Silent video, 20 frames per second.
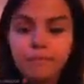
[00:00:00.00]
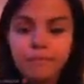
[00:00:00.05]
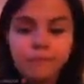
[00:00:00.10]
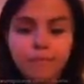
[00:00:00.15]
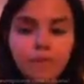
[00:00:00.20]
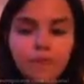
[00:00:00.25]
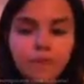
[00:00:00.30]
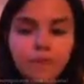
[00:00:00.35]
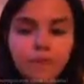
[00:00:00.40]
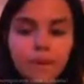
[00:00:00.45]

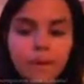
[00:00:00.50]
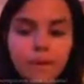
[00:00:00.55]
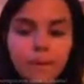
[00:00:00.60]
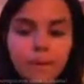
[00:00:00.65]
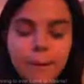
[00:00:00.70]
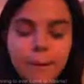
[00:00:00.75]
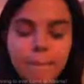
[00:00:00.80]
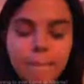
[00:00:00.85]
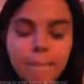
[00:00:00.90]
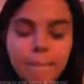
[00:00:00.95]

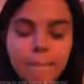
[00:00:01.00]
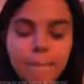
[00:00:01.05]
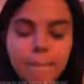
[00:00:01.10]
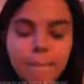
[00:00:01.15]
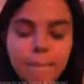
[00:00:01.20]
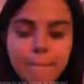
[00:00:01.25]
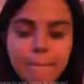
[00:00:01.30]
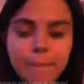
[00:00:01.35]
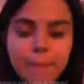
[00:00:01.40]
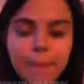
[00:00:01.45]

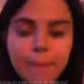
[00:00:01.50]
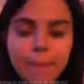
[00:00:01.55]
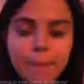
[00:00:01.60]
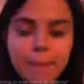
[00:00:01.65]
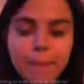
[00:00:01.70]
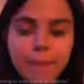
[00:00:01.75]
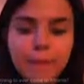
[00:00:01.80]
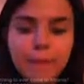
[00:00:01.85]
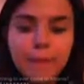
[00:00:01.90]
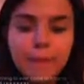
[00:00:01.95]

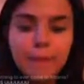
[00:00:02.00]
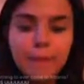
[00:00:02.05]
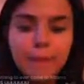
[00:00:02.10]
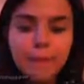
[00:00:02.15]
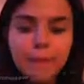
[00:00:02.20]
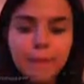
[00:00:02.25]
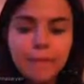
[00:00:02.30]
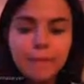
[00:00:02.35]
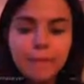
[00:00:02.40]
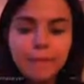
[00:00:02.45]

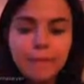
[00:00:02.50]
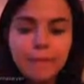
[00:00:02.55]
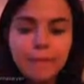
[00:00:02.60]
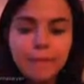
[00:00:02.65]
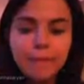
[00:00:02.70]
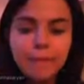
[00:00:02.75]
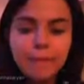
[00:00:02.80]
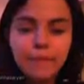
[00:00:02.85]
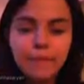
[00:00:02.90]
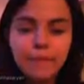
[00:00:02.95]

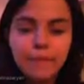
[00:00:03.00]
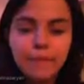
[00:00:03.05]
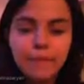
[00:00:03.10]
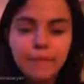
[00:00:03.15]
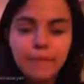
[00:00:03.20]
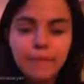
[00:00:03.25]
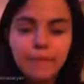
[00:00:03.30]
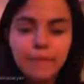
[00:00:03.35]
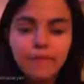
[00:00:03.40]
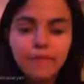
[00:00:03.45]

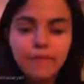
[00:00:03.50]
Nobody speaks.